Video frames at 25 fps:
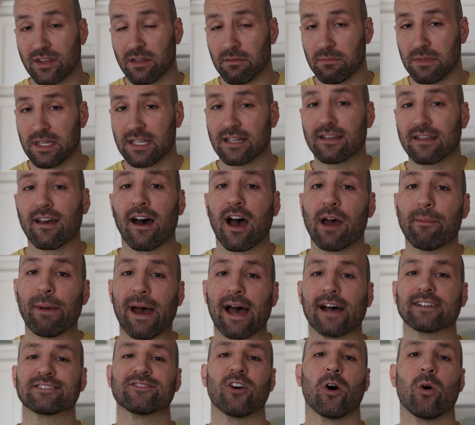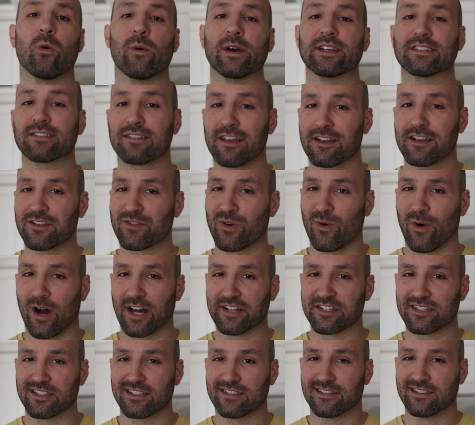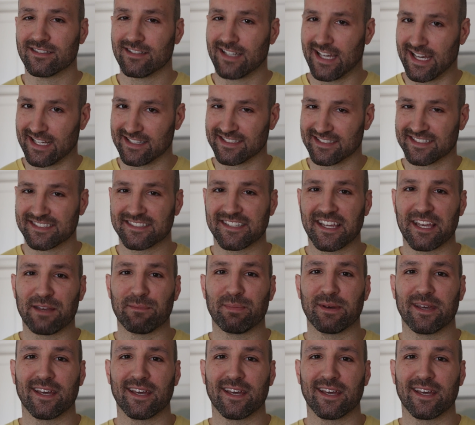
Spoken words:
In the meantime, as always, thanks for watching and stay